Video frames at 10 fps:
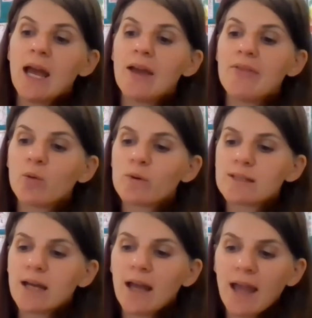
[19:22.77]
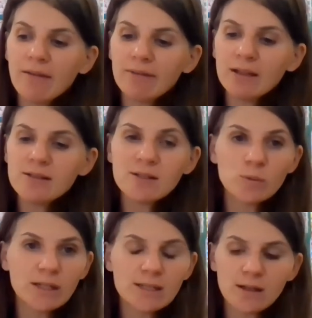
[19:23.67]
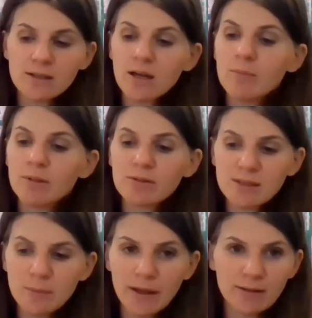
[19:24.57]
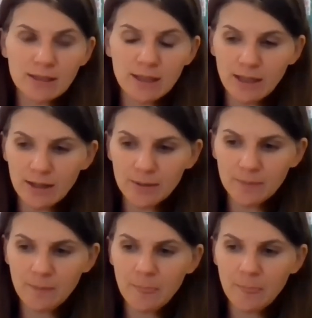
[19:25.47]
and there was a heavy, sweet autumnal smell to the air.